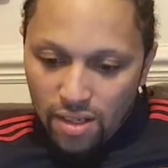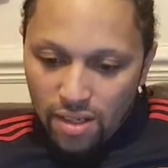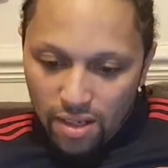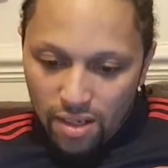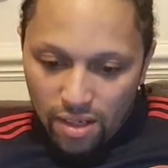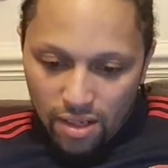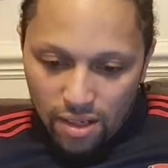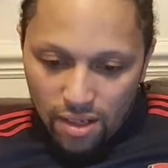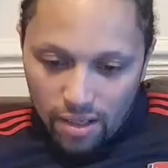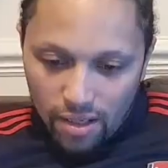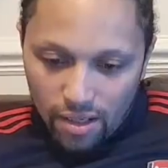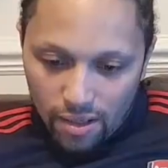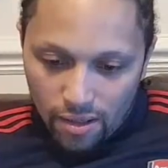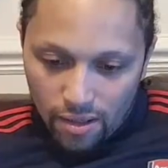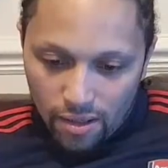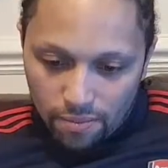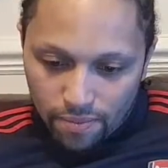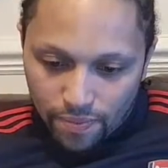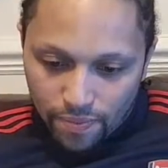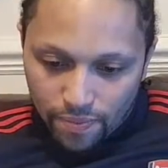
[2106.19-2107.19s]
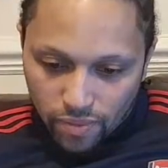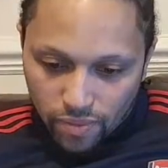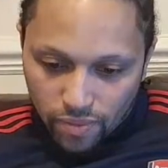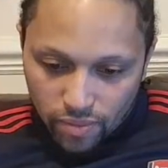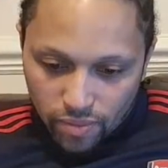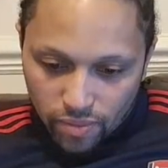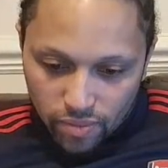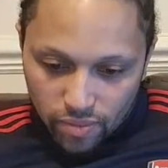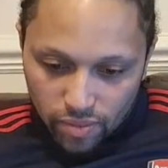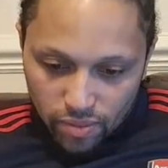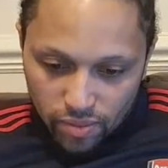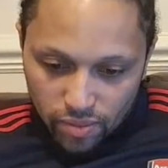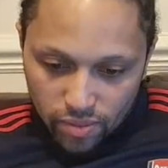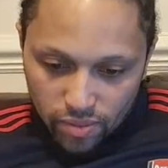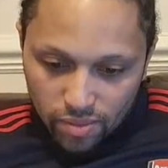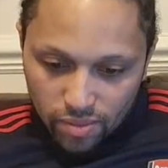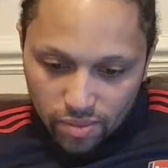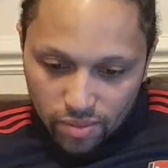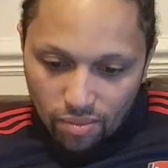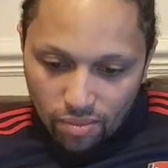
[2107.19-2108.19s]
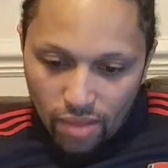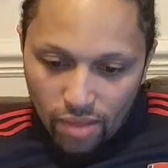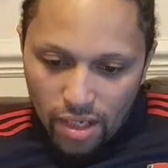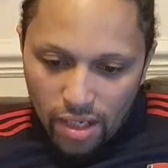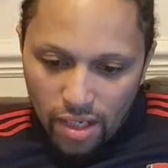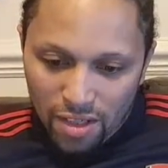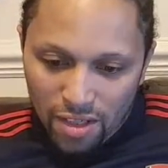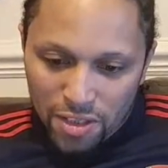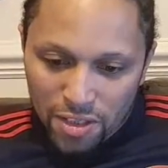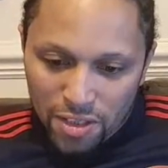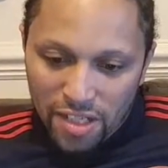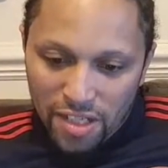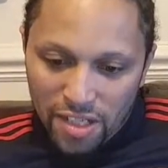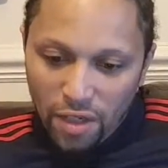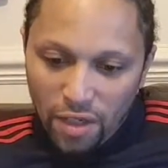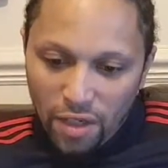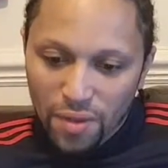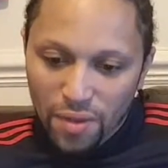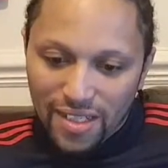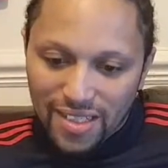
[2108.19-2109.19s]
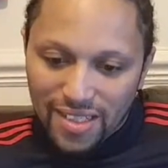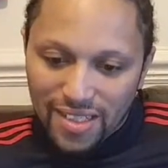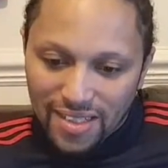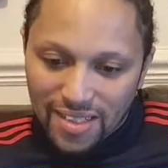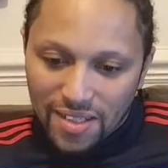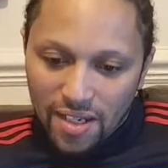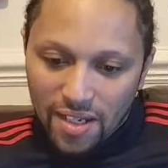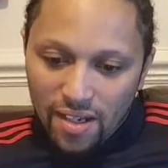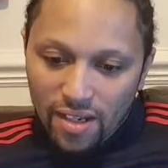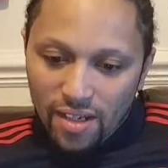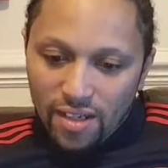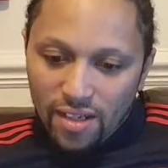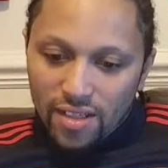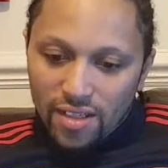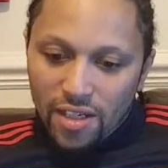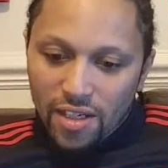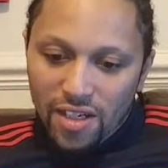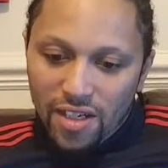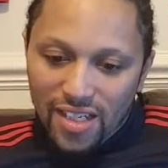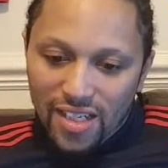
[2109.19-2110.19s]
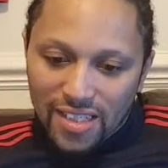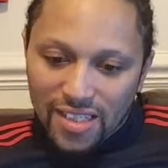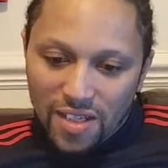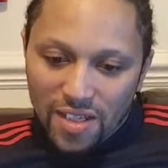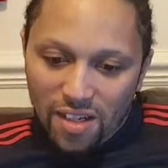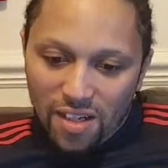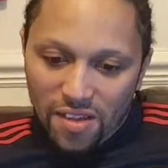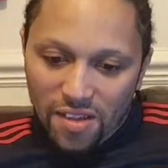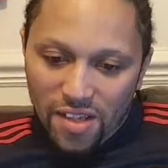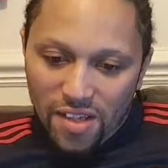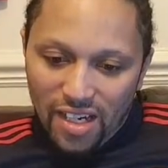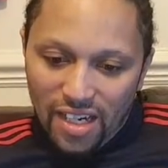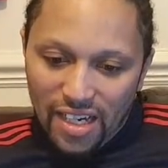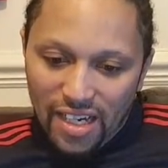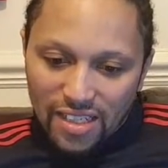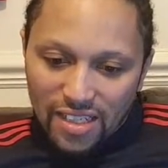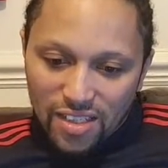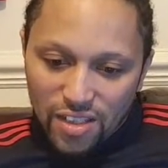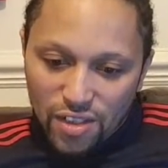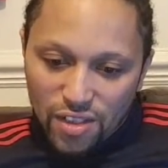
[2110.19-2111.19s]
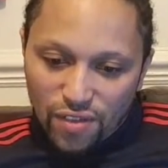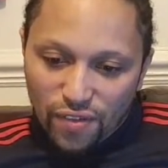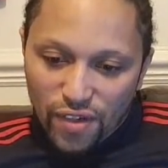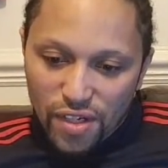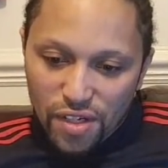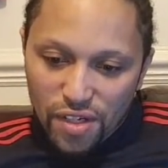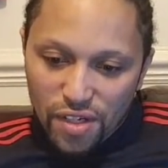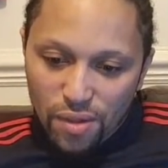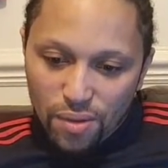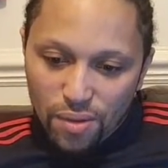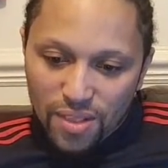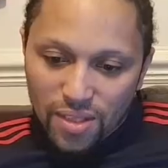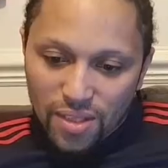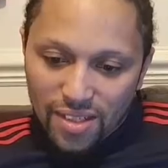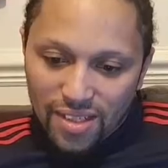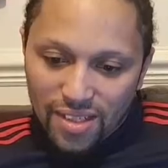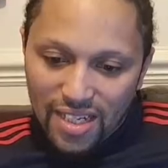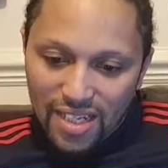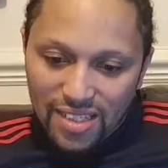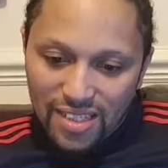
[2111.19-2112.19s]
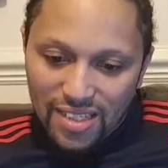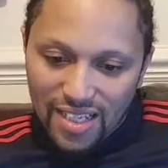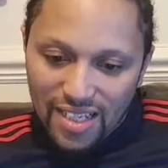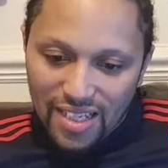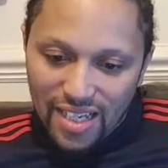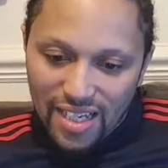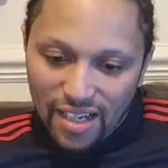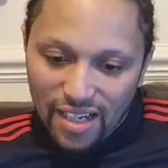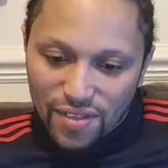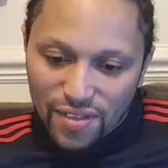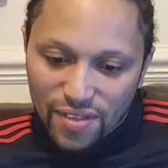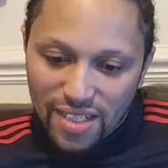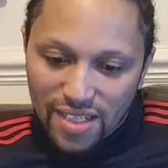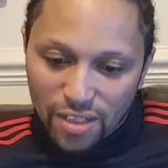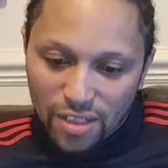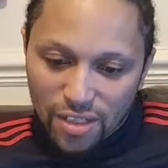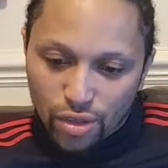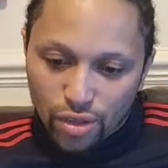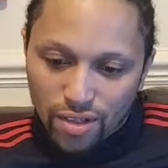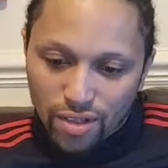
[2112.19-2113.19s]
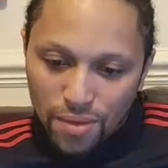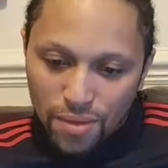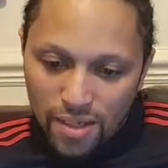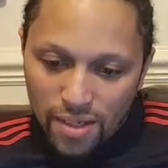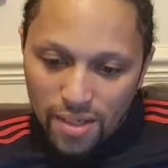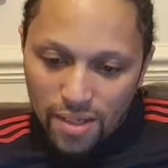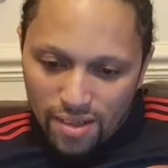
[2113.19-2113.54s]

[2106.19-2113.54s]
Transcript: Aussie Gooner says, Curtis, are the links for you to DTFC true?